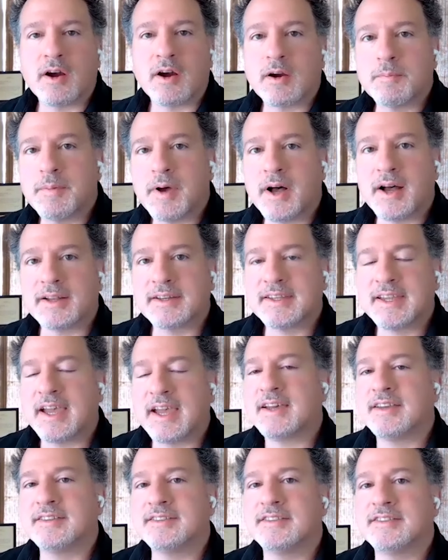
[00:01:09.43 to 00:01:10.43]
our
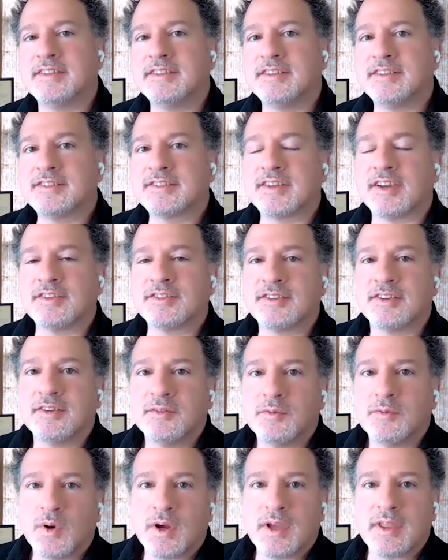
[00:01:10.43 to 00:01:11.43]
podcast and
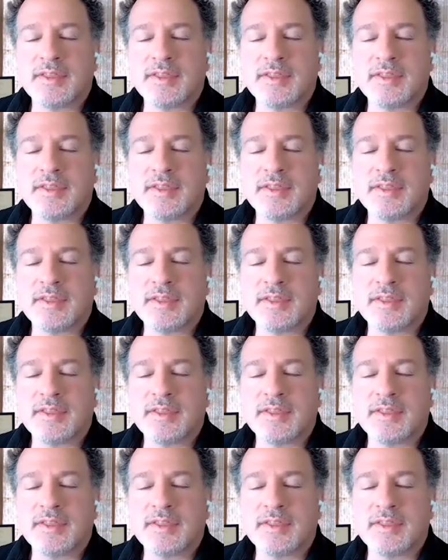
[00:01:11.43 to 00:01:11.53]
discussion with